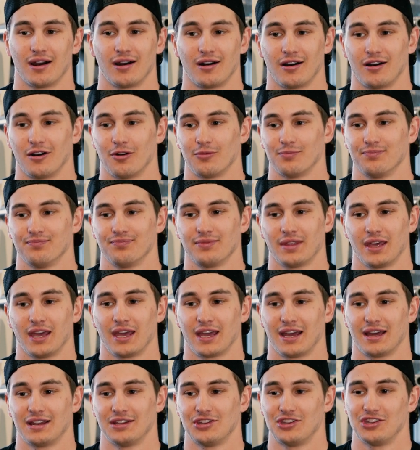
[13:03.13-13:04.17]

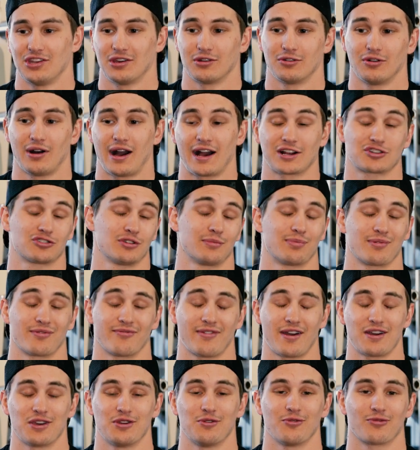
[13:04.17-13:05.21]
and it'll actually
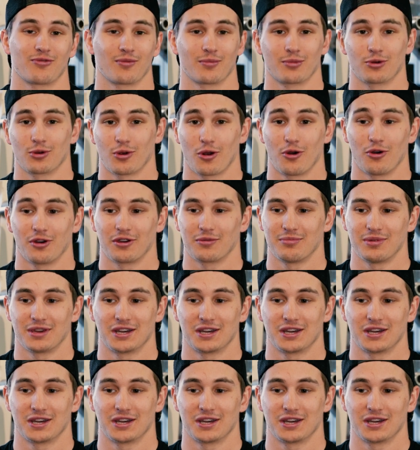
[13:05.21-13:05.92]
prevent you from growing,